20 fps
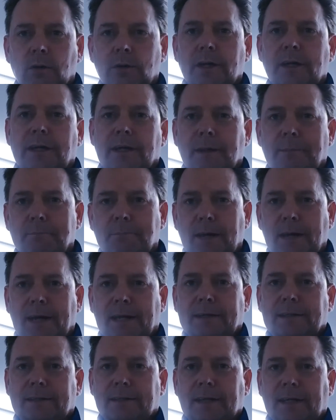Okay, I'm
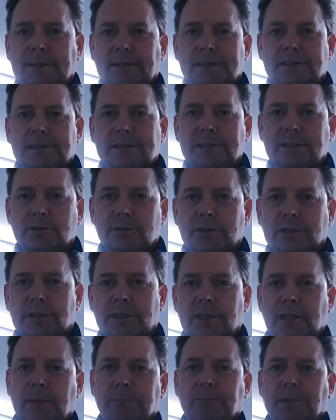back, got the seed
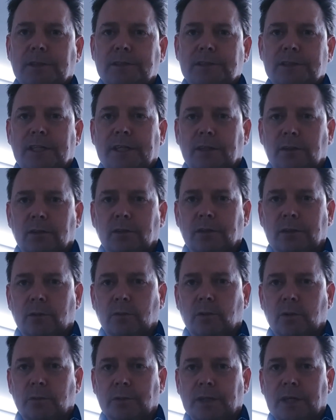treated up. Let's take a look at
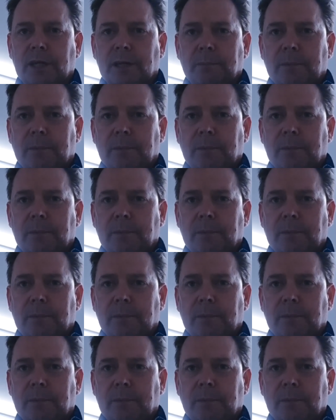what we came